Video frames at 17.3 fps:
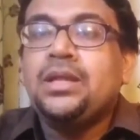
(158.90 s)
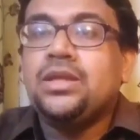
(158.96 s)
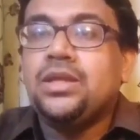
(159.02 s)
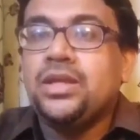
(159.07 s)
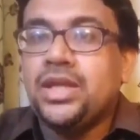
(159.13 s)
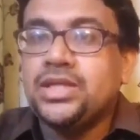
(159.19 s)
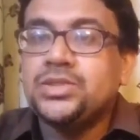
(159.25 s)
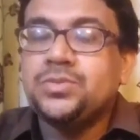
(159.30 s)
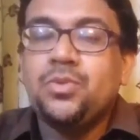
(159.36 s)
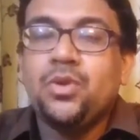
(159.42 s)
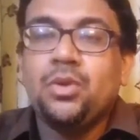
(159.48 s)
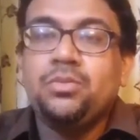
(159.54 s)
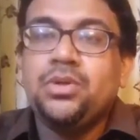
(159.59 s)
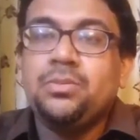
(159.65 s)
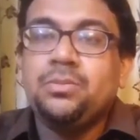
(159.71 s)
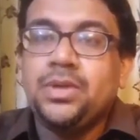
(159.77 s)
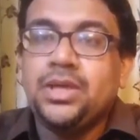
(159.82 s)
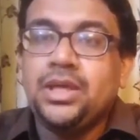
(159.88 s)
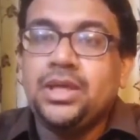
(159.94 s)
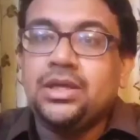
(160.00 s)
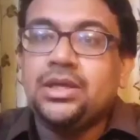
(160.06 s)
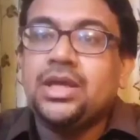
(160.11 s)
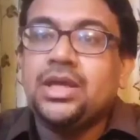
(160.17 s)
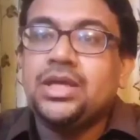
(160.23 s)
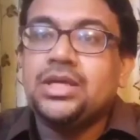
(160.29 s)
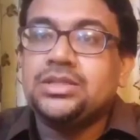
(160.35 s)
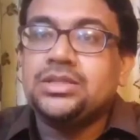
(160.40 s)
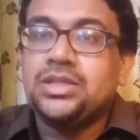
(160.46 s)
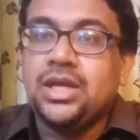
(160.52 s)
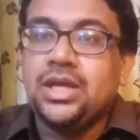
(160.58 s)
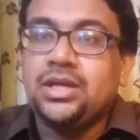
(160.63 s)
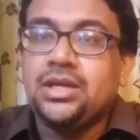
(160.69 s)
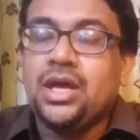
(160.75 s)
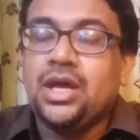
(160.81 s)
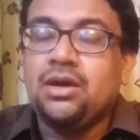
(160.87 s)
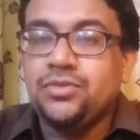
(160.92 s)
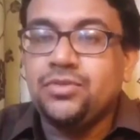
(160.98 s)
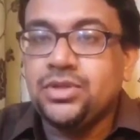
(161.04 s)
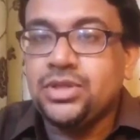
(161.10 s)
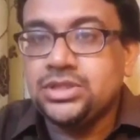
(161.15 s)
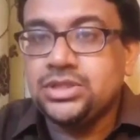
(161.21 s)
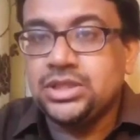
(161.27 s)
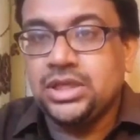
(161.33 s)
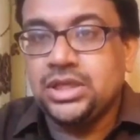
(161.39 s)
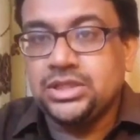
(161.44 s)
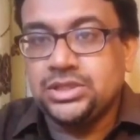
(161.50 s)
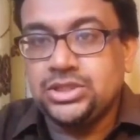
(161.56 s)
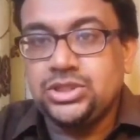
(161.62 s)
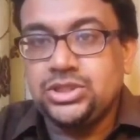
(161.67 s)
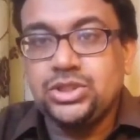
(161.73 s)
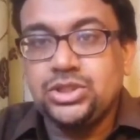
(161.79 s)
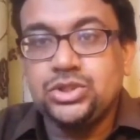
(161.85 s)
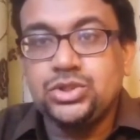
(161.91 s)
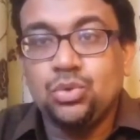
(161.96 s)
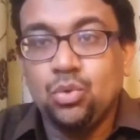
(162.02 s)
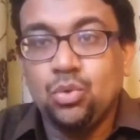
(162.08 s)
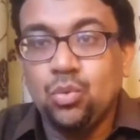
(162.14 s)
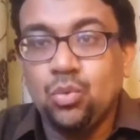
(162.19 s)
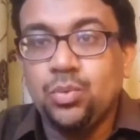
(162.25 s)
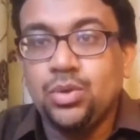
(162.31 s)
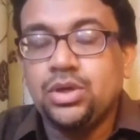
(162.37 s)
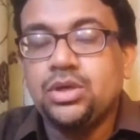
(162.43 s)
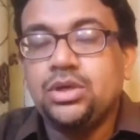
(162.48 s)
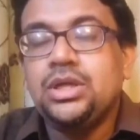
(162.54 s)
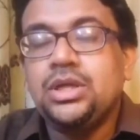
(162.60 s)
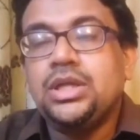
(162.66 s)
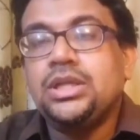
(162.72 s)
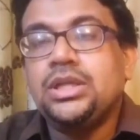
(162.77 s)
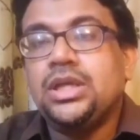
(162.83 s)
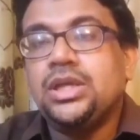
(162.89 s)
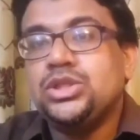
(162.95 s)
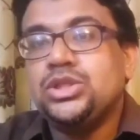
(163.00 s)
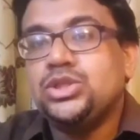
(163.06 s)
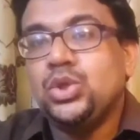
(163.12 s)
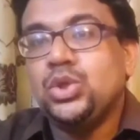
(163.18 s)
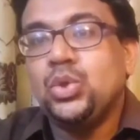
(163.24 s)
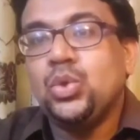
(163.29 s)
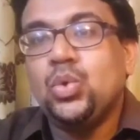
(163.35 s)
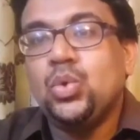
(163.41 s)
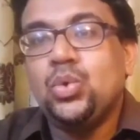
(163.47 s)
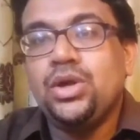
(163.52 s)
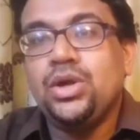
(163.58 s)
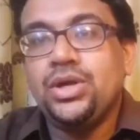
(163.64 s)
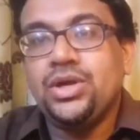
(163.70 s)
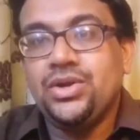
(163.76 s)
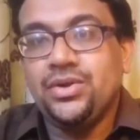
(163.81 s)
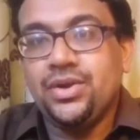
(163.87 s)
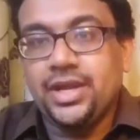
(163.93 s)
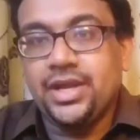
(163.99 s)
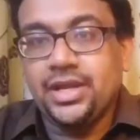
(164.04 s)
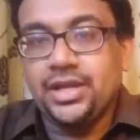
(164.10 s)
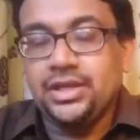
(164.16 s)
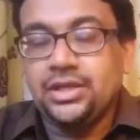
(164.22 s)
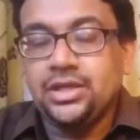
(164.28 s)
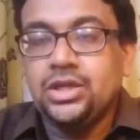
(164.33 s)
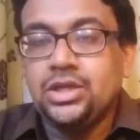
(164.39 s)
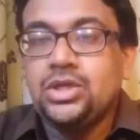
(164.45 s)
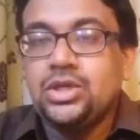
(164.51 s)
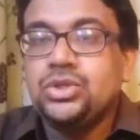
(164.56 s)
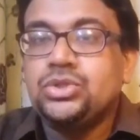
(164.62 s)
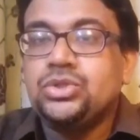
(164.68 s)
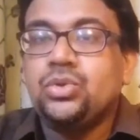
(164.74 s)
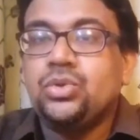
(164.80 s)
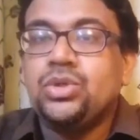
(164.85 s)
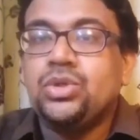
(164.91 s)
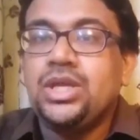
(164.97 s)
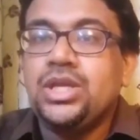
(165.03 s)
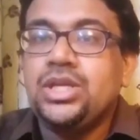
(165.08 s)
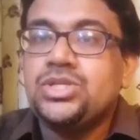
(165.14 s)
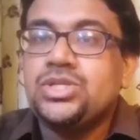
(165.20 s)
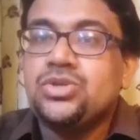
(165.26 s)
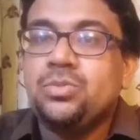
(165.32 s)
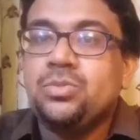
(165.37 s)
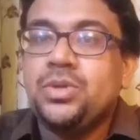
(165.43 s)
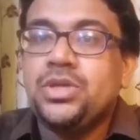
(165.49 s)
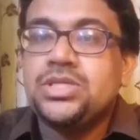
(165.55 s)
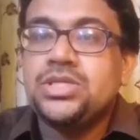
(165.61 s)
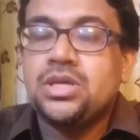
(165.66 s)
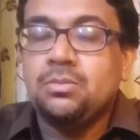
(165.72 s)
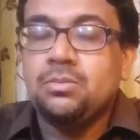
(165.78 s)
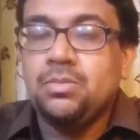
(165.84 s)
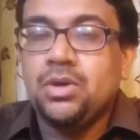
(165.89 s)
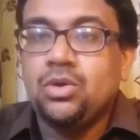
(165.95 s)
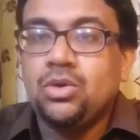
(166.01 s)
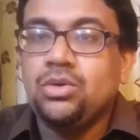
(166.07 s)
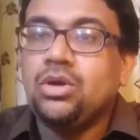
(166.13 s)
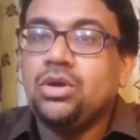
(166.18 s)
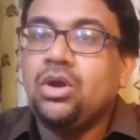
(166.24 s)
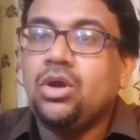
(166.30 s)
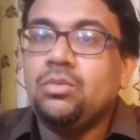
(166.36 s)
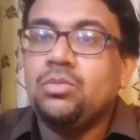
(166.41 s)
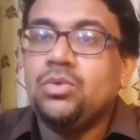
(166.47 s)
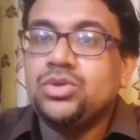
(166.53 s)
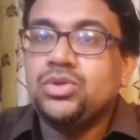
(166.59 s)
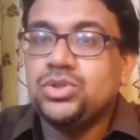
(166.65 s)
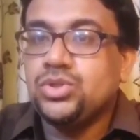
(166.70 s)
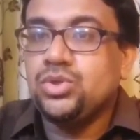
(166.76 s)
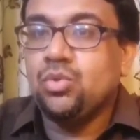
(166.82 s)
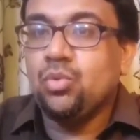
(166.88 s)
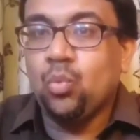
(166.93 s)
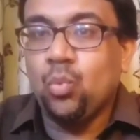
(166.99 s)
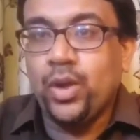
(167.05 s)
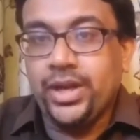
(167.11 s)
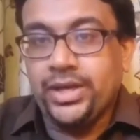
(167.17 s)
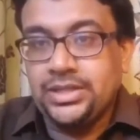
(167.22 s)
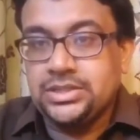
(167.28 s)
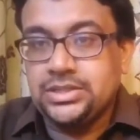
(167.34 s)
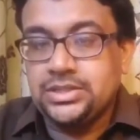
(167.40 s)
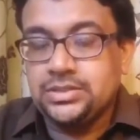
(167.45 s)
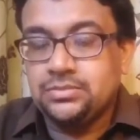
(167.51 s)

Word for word: The next problem being is that after the sterilization is over there is no drying. So the instruments come out almost wet.